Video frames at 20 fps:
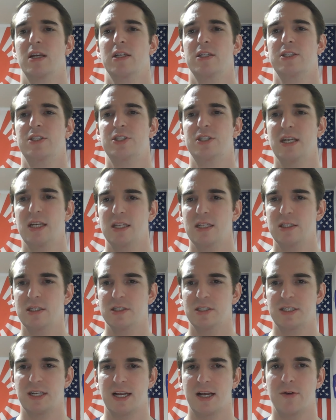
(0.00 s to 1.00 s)

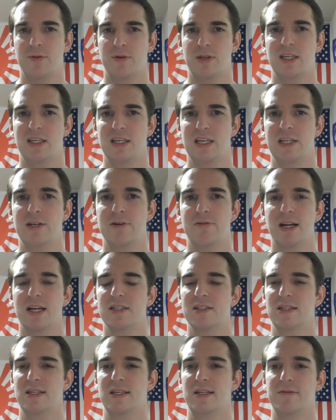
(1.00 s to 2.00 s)
change how he
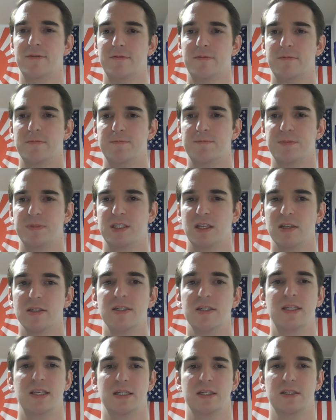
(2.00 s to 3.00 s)
interacts and does
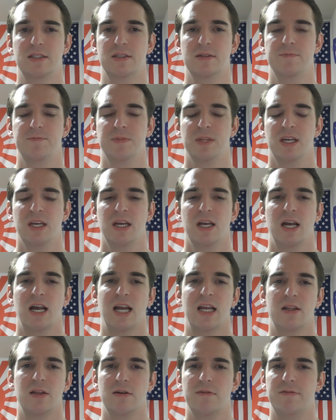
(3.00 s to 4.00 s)
things.
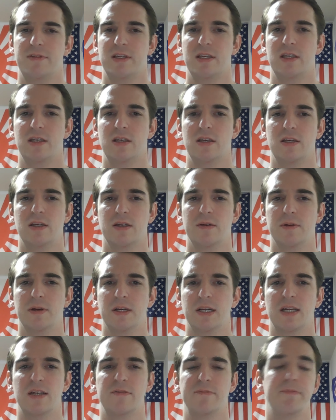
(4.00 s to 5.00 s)
I love the
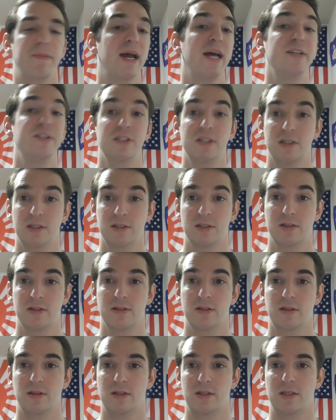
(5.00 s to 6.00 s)
kind of magic,
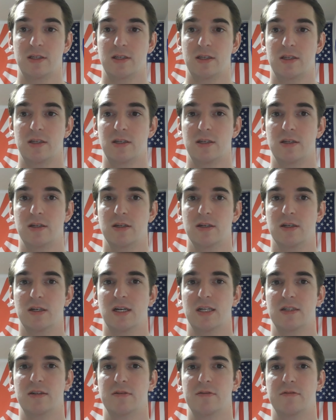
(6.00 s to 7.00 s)
the
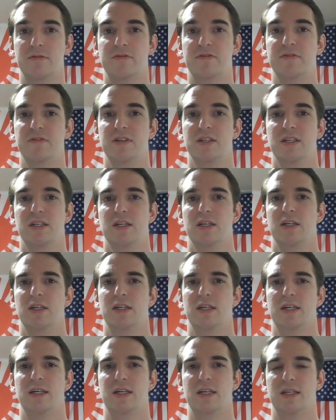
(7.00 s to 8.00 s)
kind of
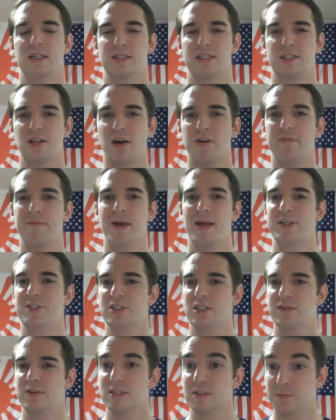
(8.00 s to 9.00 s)
soft magic
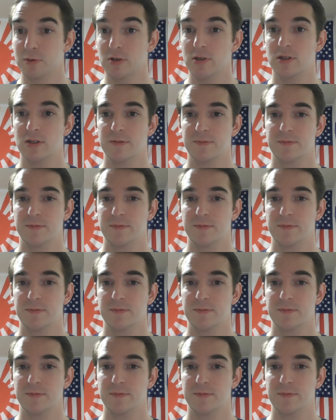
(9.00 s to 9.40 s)
in this book.